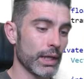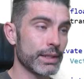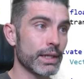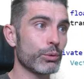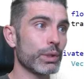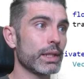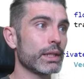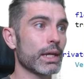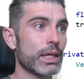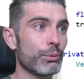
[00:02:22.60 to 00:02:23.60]
And then within
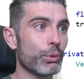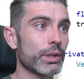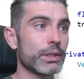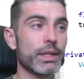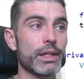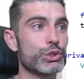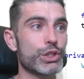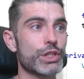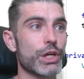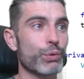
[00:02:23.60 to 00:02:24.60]
that keyboard, then you
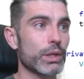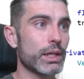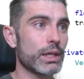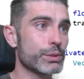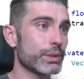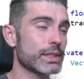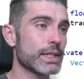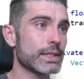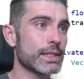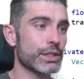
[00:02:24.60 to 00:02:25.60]
just check for the key, so in this
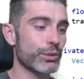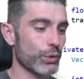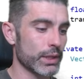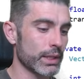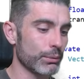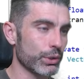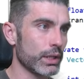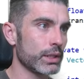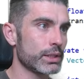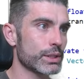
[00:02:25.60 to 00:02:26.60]
case, testing for double
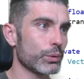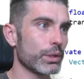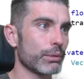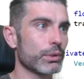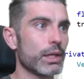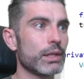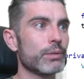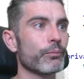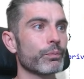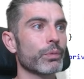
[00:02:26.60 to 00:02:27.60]
key, so double
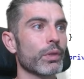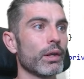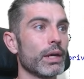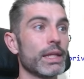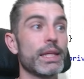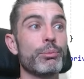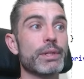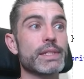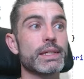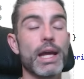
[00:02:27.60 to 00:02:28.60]
key. And then we
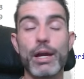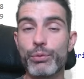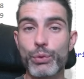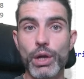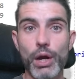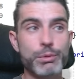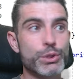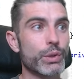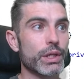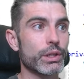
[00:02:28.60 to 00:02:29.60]
basically have three
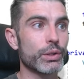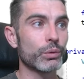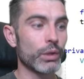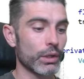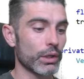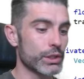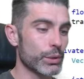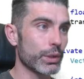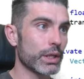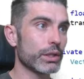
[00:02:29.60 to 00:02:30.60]
options we can do.
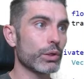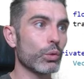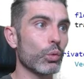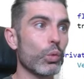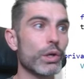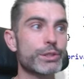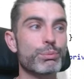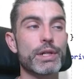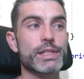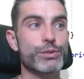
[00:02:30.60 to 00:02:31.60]
So we can do was
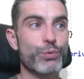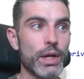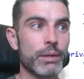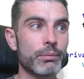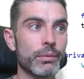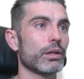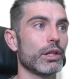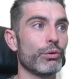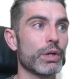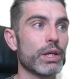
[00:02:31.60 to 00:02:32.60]
presses frame,
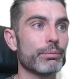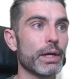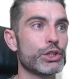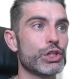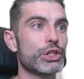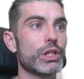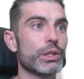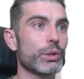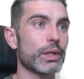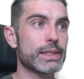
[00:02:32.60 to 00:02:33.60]
and over here in my cheat sheet,
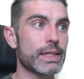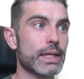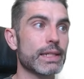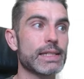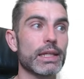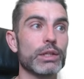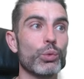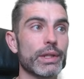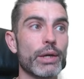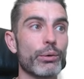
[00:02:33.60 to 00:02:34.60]
you can see exactly
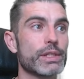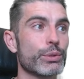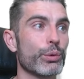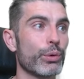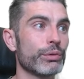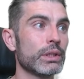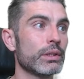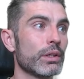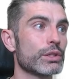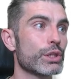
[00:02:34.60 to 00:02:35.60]
what that one is equivalent.
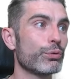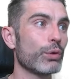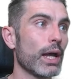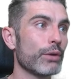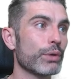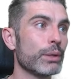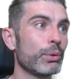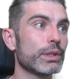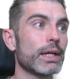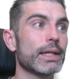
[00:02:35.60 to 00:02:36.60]
So if you have
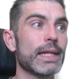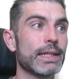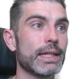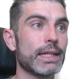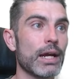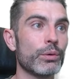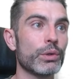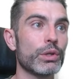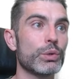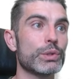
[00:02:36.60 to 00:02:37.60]

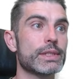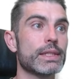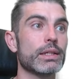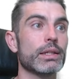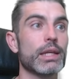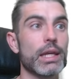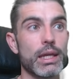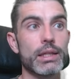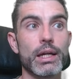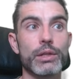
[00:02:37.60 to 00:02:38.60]
input.getKeyDown, use the
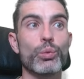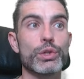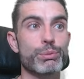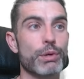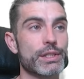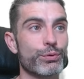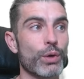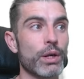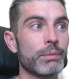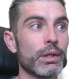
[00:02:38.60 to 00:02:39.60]
key that was presses
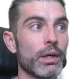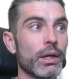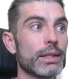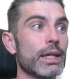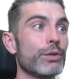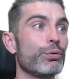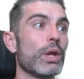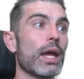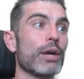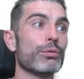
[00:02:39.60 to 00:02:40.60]
frame, then if we
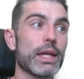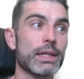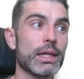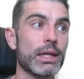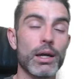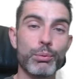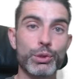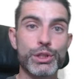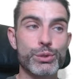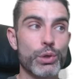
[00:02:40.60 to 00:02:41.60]
have get key up,
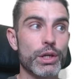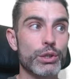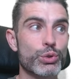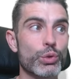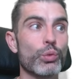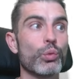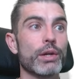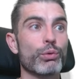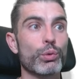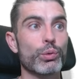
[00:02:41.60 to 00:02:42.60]
which is triggered true
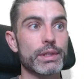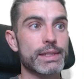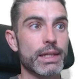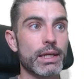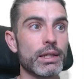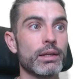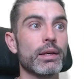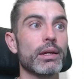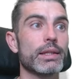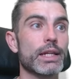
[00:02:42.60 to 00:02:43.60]
whenever we release a key,
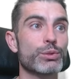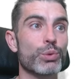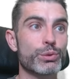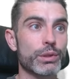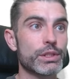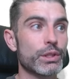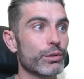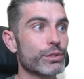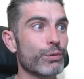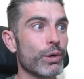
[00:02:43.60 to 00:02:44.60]
that was released on
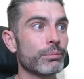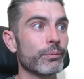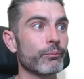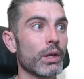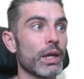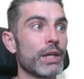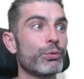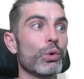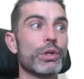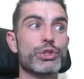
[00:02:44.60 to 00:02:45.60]
this frame. And if
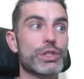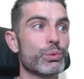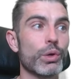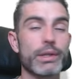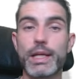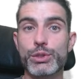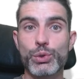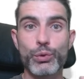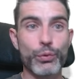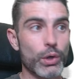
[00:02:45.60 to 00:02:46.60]
you want just one that is
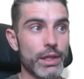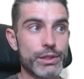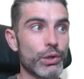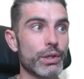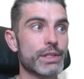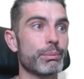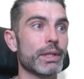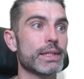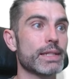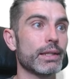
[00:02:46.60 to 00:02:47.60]
true for as long as the
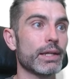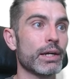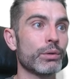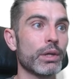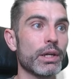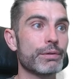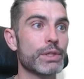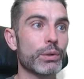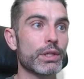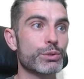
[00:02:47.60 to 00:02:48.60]
button is held down, if
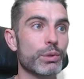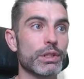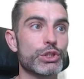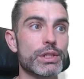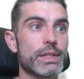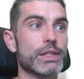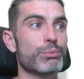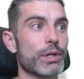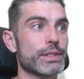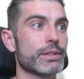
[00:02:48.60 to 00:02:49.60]
so, then it's really just is
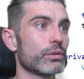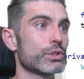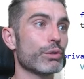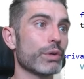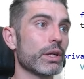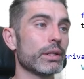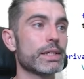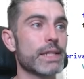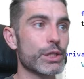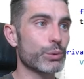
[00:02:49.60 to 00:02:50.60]
pressed. So over here in
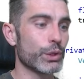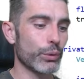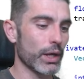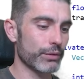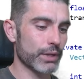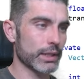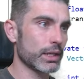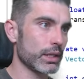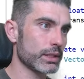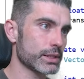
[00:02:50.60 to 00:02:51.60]
this case, we do have get
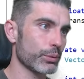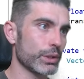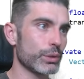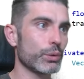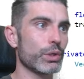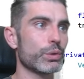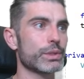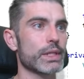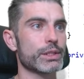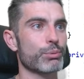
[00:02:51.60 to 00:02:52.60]
key, so we do
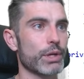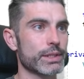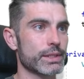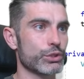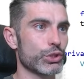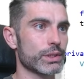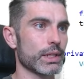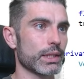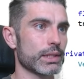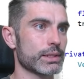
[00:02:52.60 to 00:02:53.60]
use is pressed just
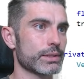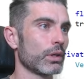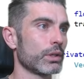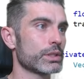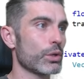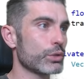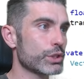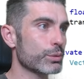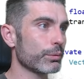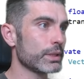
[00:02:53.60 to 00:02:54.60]
like this. So
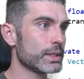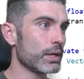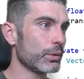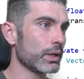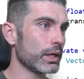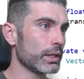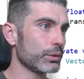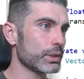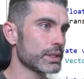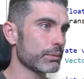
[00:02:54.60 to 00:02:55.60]
just replace that one and
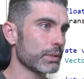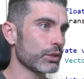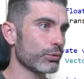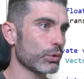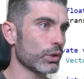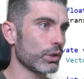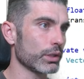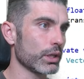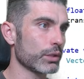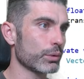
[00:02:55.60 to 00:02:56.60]
do the same thing for all
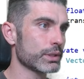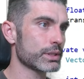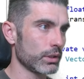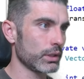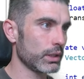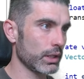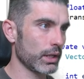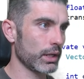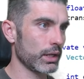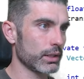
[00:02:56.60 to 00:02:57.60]
the other ones, the
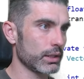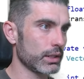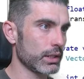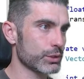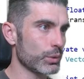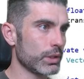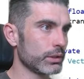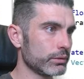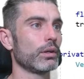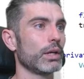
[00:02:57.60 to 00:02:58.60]
A and the D as
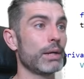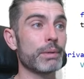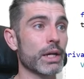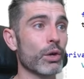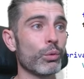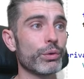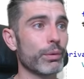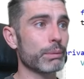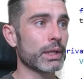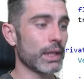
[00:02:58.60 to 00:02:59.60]
well. And if there I go, we've
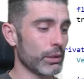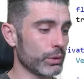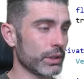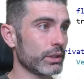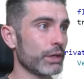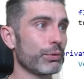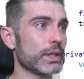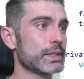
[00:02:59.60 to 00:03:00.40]
updated that one. If I